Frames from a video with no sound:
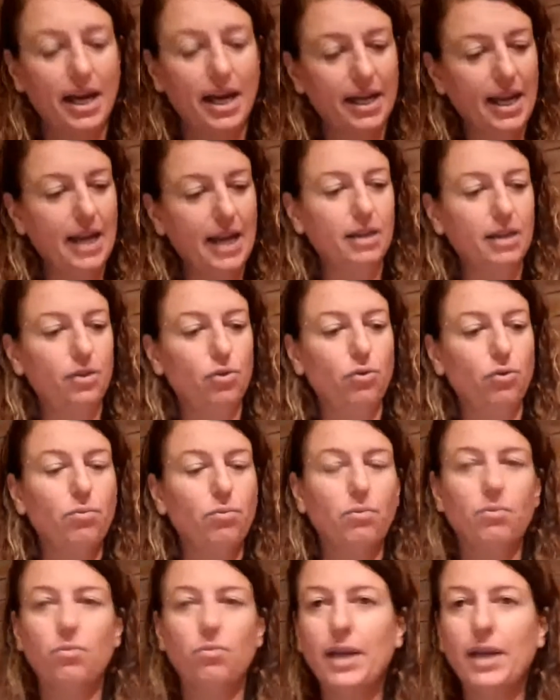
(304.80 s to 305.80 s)
And he had a little
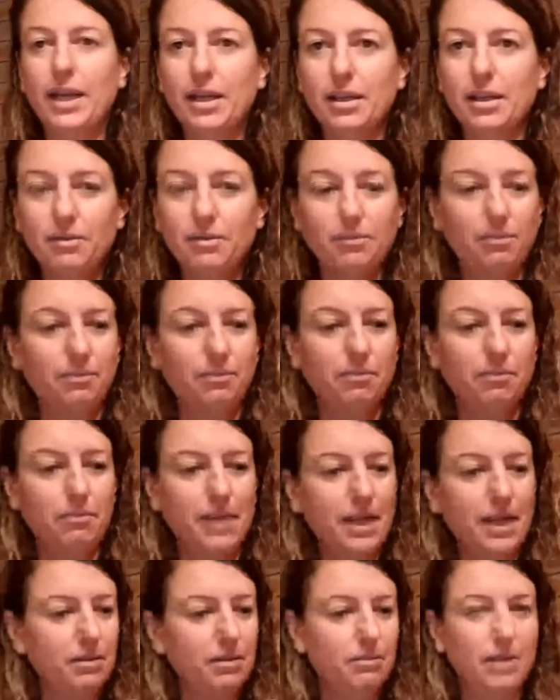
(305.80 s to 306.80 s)
meter
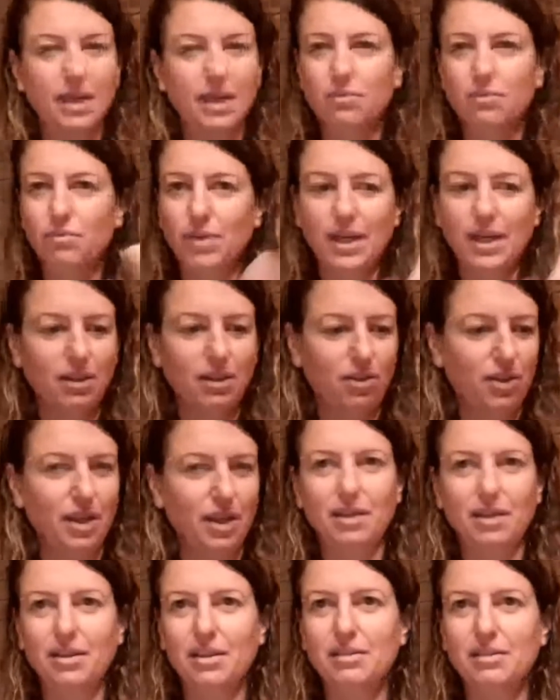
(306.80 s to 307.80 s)
reader
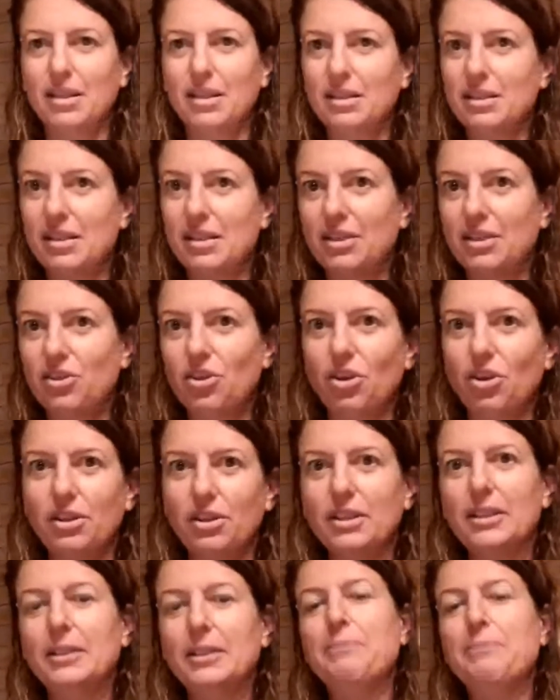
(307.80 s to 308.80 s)
thing that said,
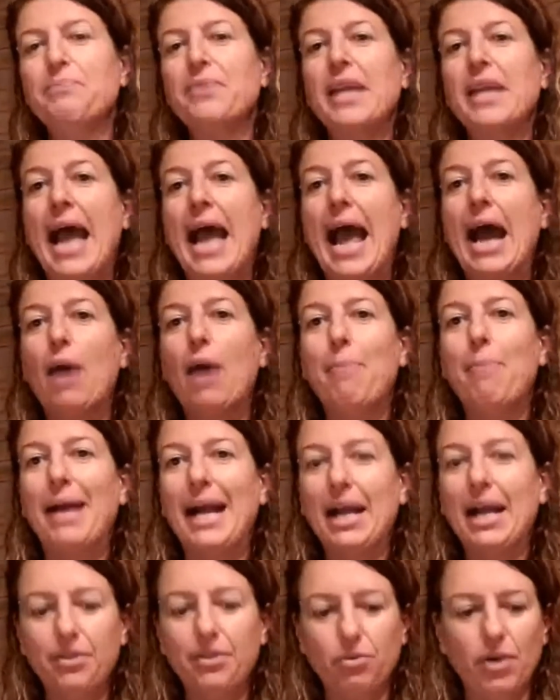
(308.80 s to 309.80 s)
how
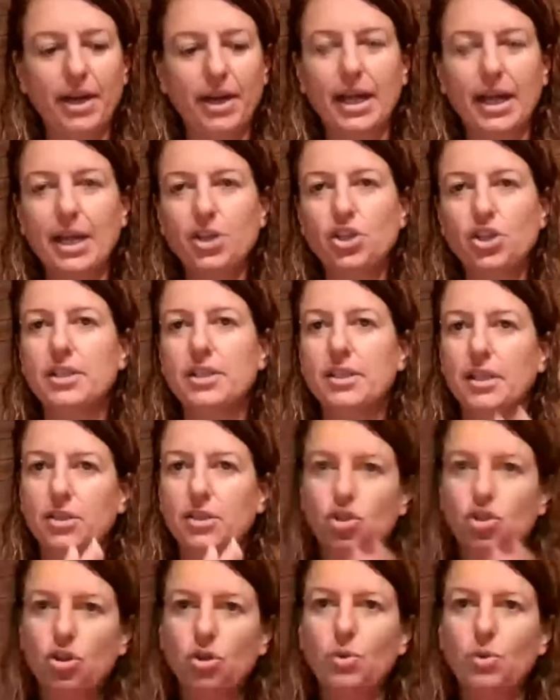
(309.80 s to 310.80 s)
bad the radiation is. He said
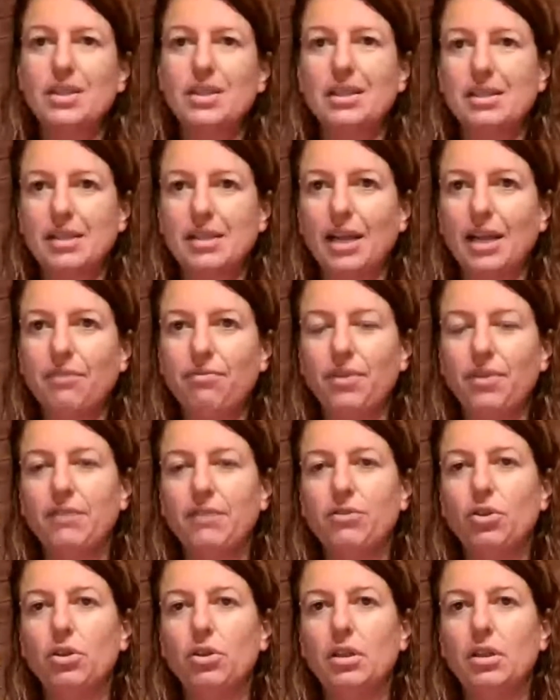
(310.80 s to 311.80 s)
2 is a safe
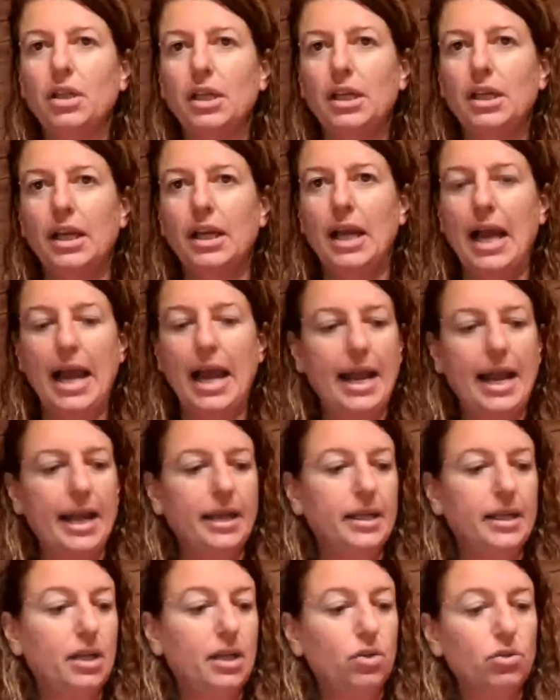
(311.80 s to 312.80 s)
level.
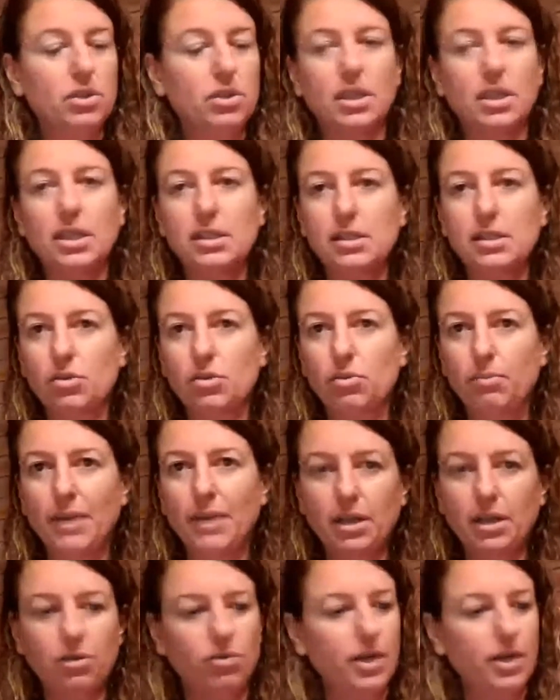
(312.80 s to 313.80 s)
And he looked at his little
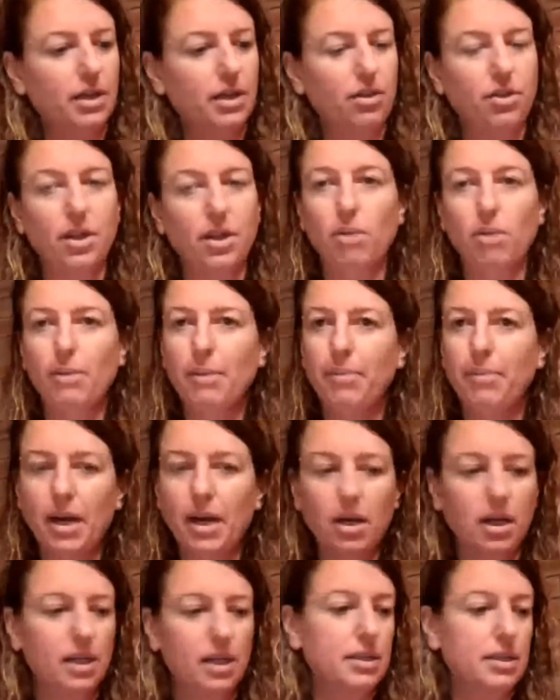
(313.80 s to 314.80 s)
meter reader thing on my
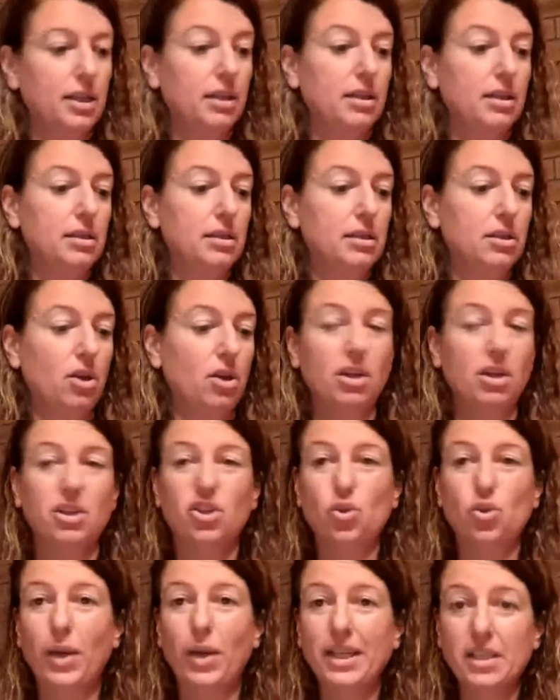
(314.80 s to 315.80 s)
balcony. He said, "This is going to
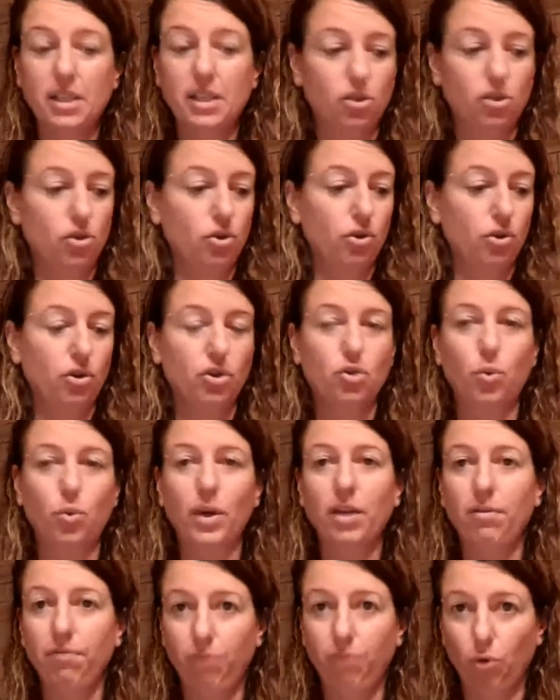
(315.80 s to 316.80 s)
22 to
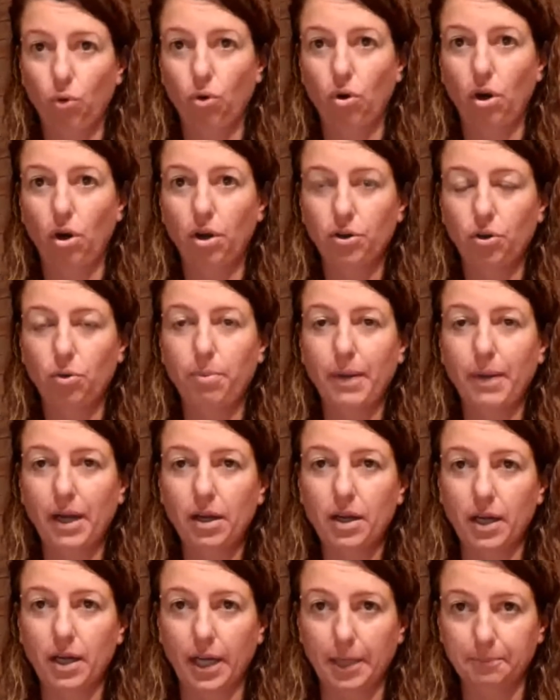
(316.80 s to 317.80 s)
24 on your
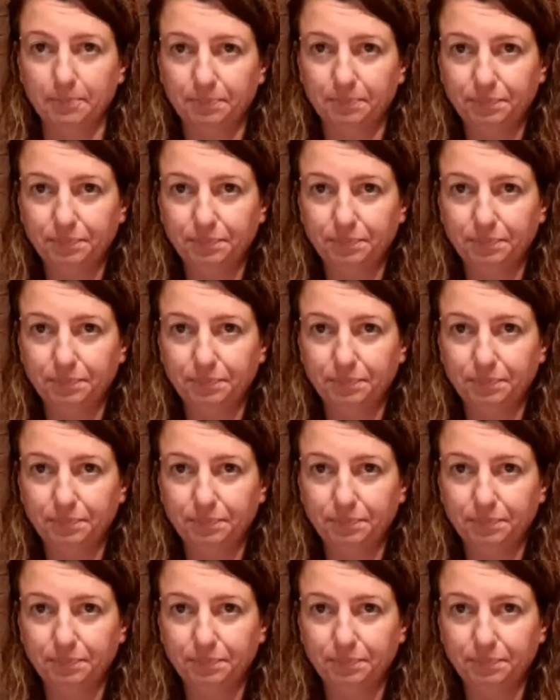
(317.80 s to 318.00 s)
balcony."